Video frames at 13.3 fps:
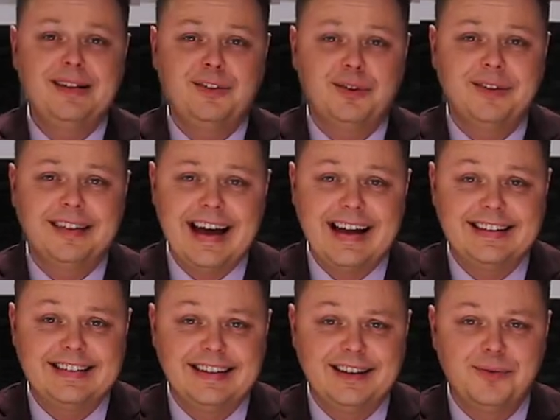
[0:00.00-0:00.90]

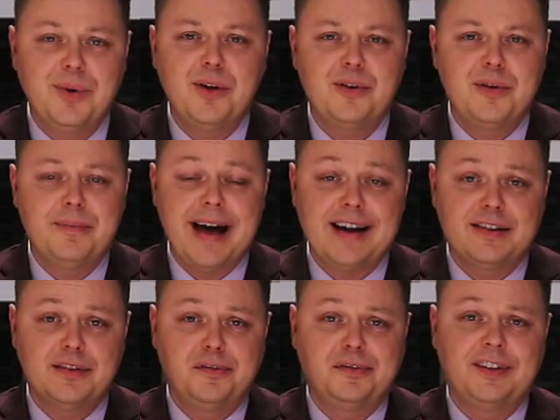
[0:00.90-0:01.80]
Tornati, Welcome back
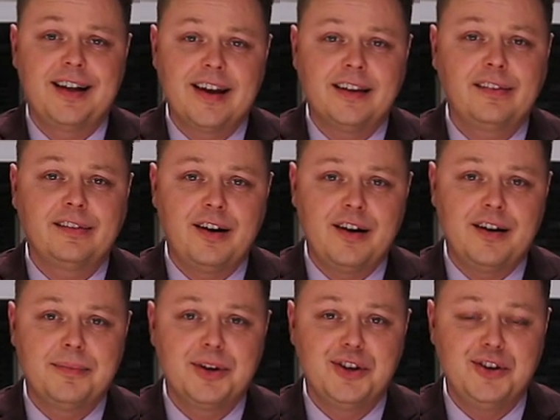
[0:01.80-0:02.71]
to the Flying
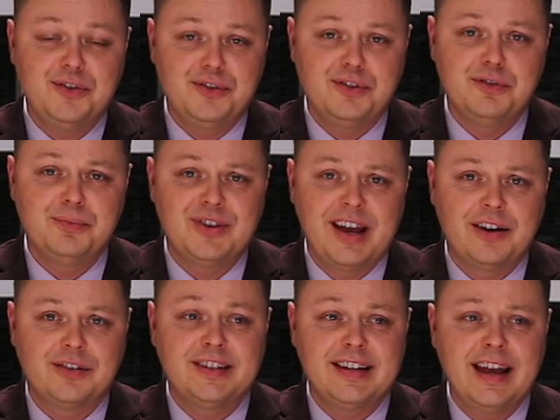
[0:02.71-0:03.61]
Somm YouTube
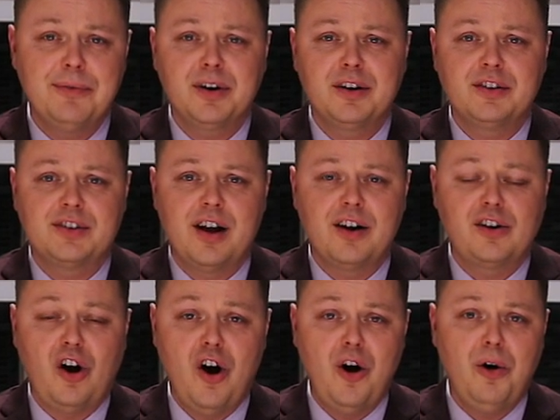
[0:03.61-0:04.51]
channel. Today we're going to
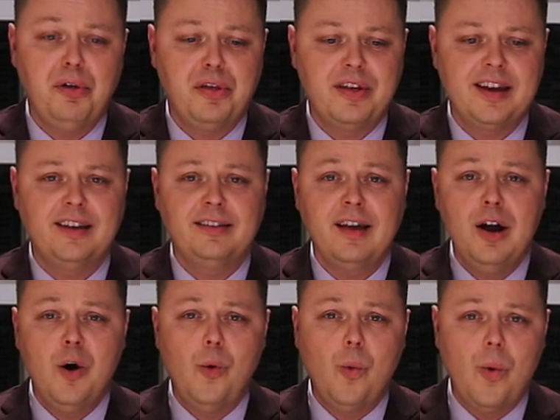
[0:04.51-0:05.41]
talk all things
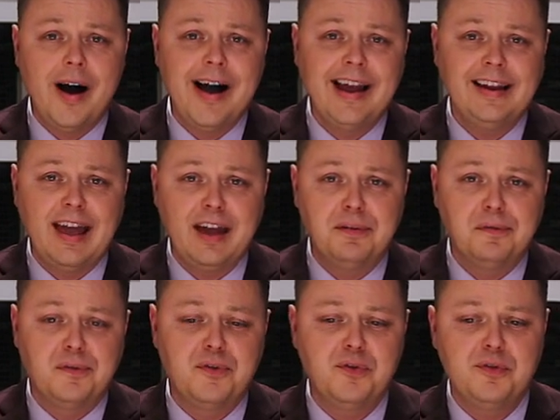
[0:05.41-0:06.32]
wine and
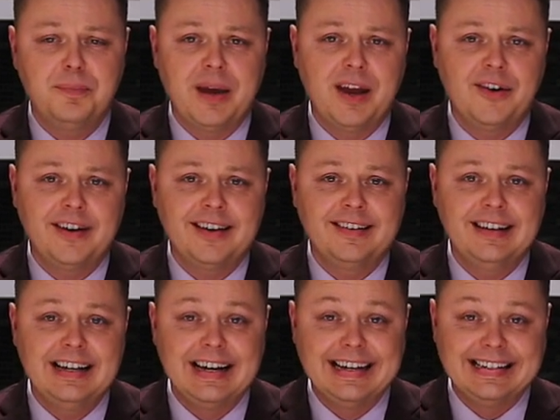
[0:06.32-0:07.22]
food pairing,
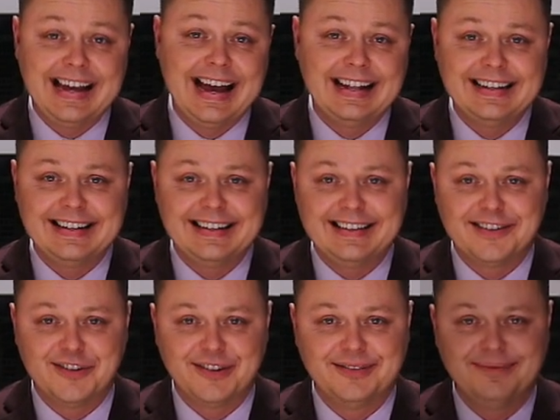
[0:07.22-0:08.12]
Italian
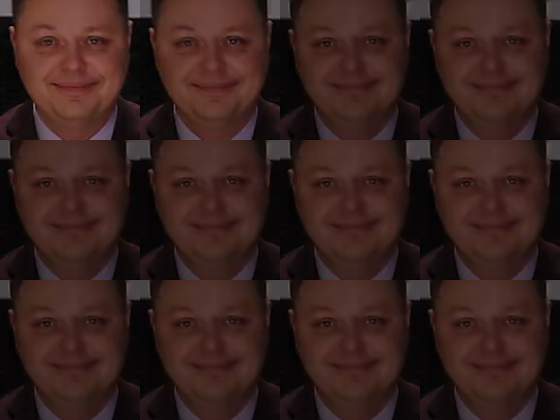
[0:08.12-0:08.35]
edition.